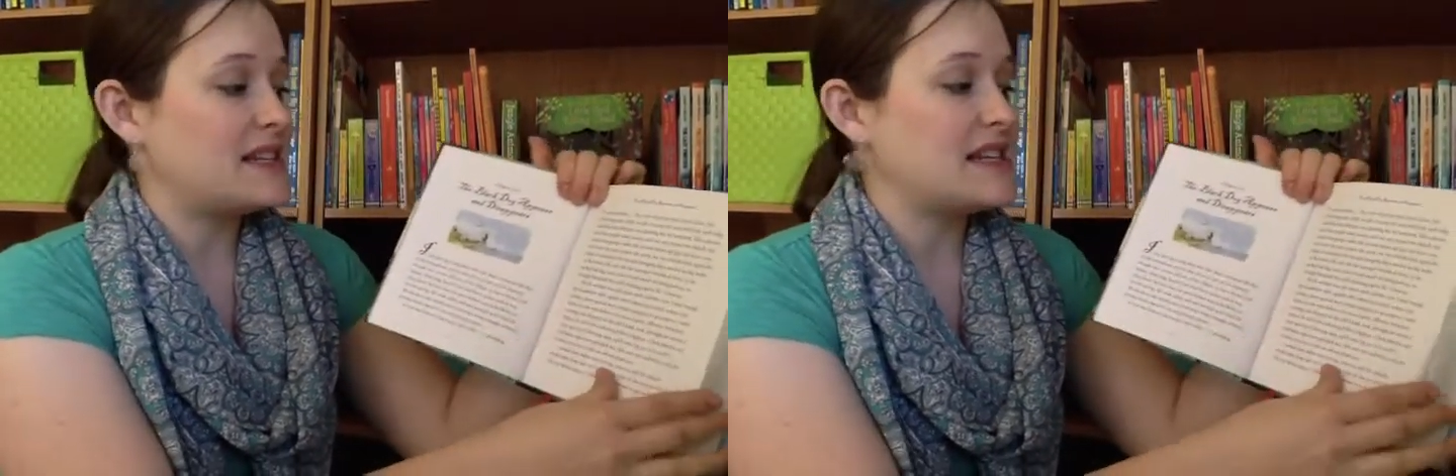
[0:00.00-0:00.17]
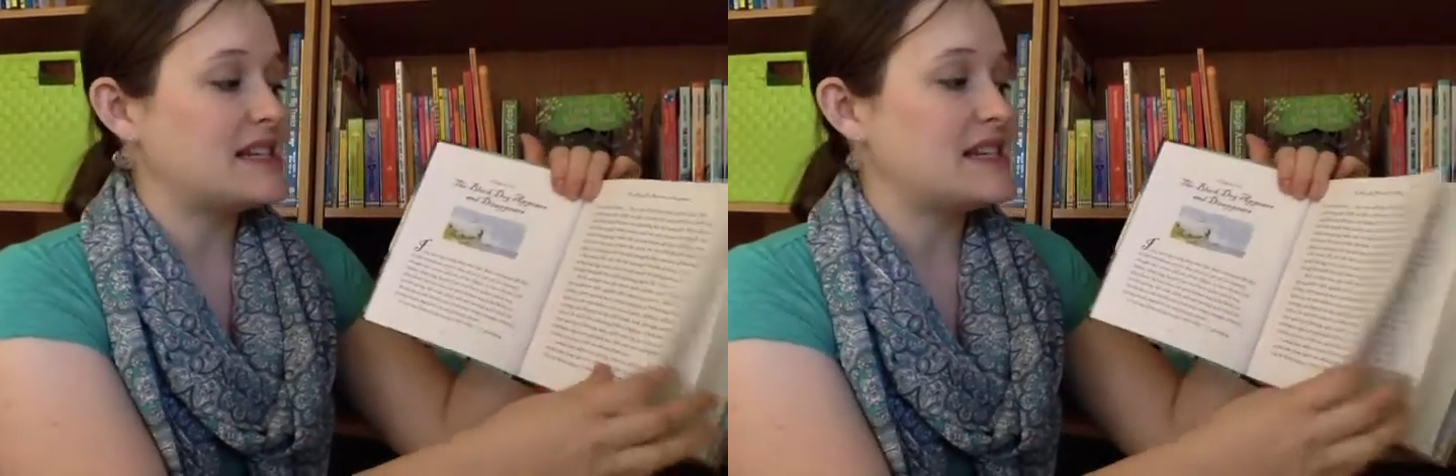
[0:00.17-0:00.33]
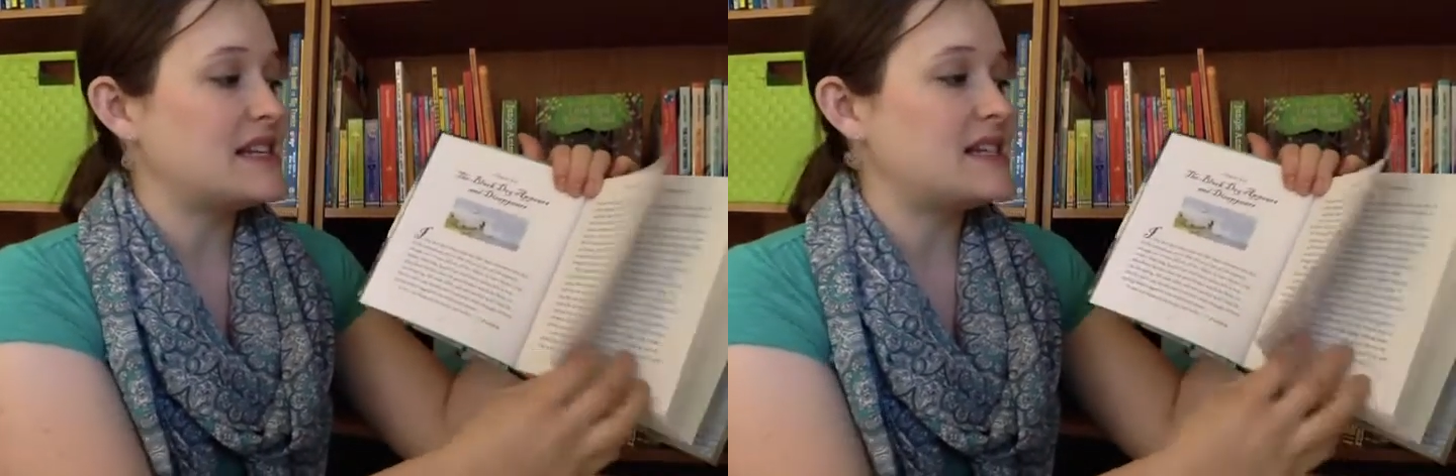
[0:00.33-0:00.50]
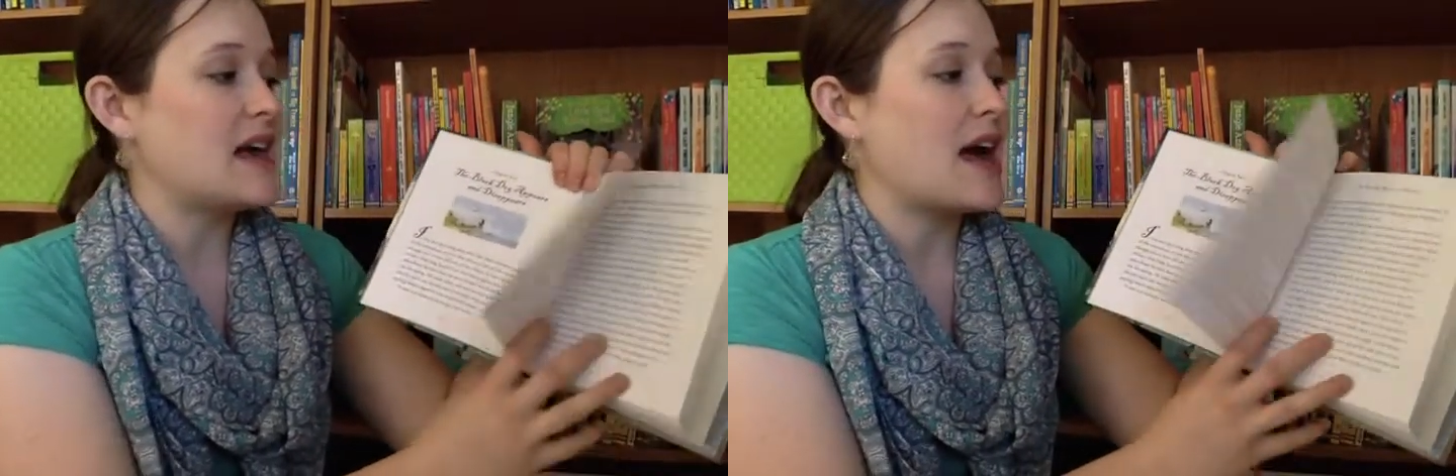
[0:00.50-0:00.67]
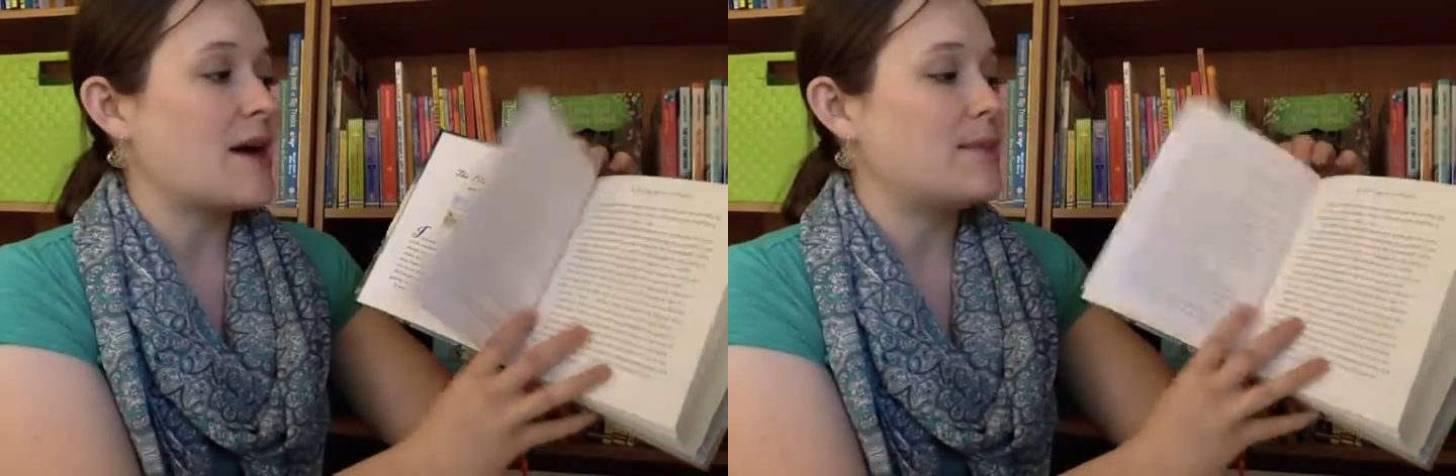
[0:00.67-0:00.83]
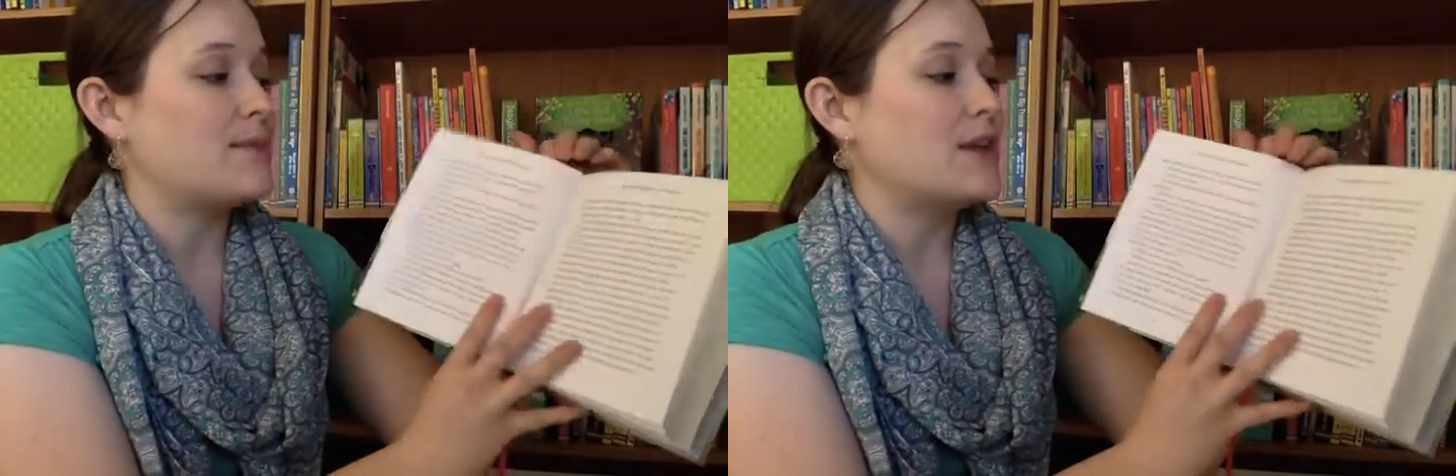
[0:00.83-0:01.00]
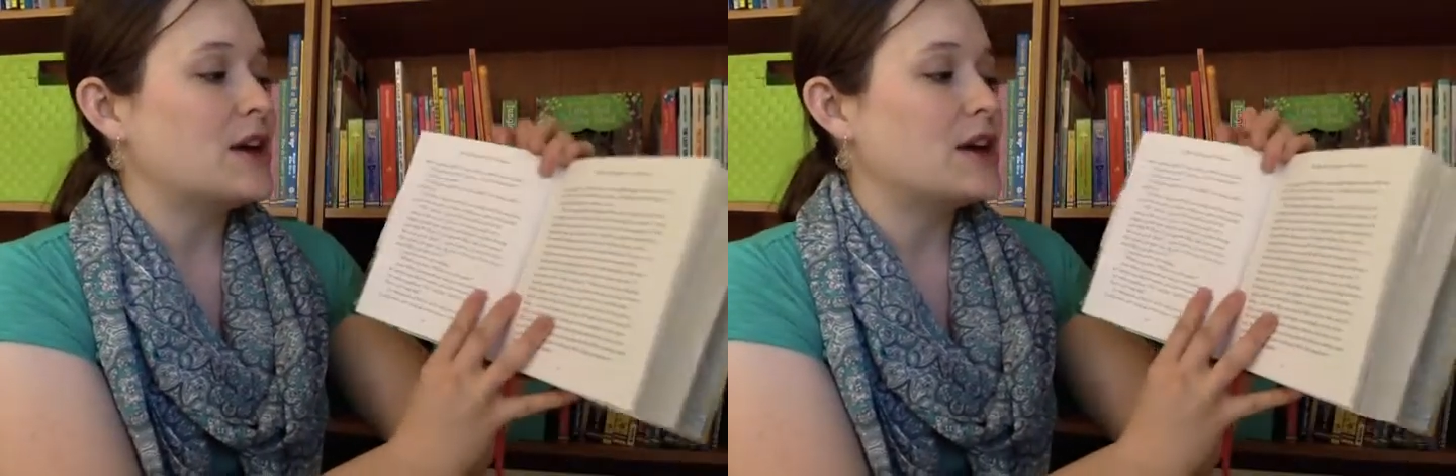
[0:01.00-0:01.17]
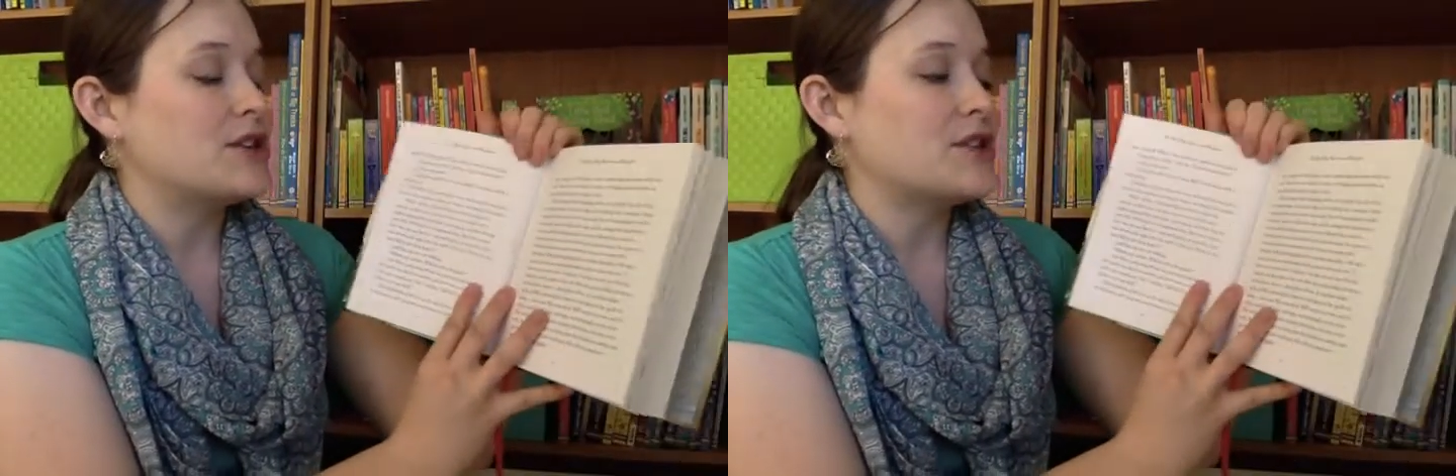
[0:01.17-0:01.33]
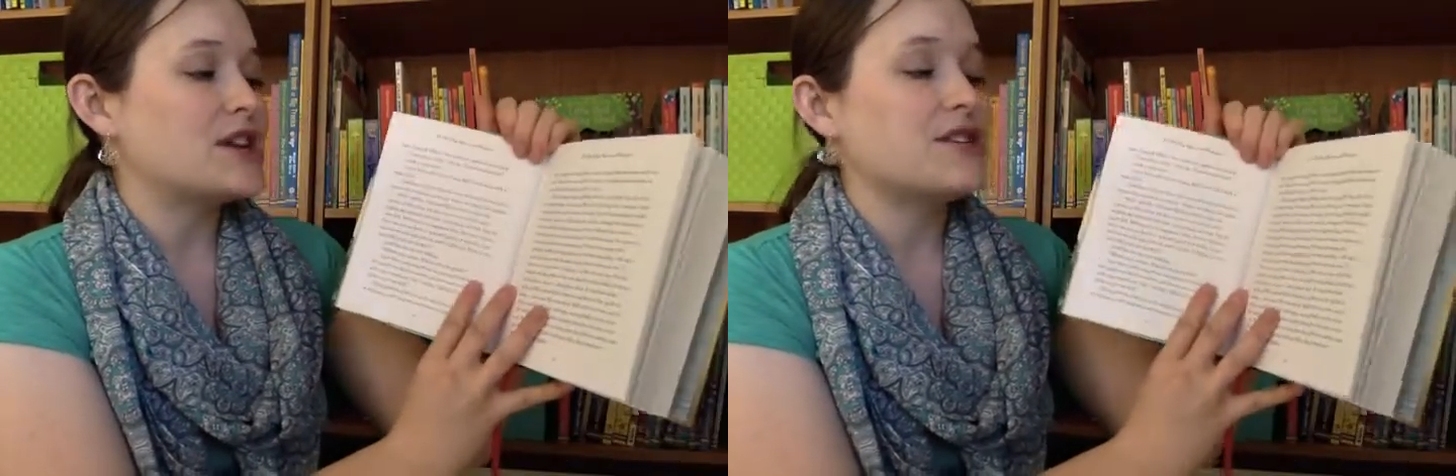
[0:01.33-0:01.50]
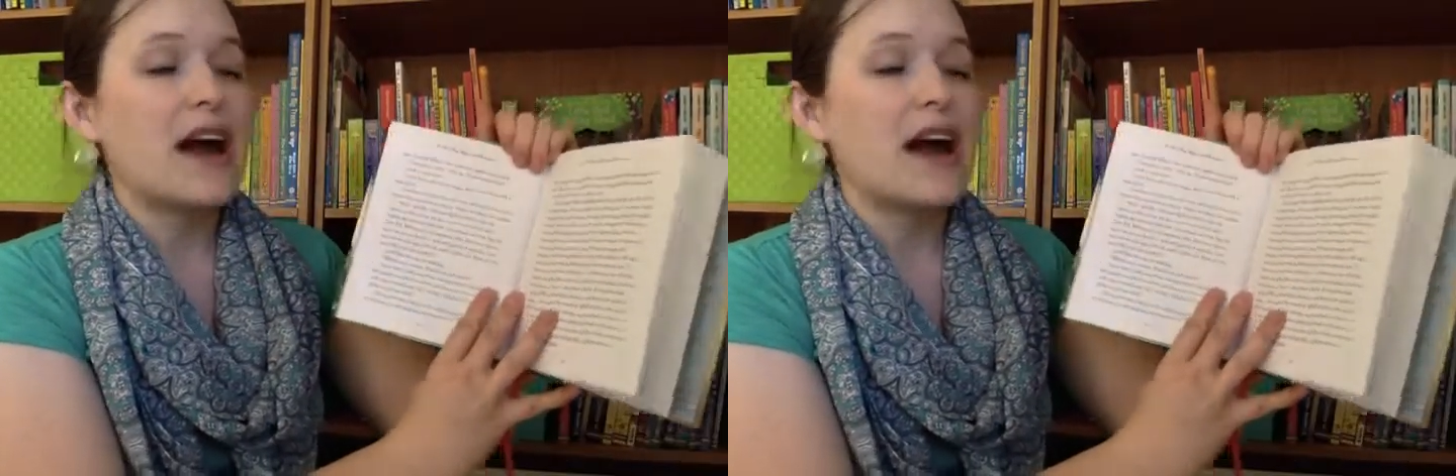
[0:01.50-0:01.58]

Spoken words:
This is Treasure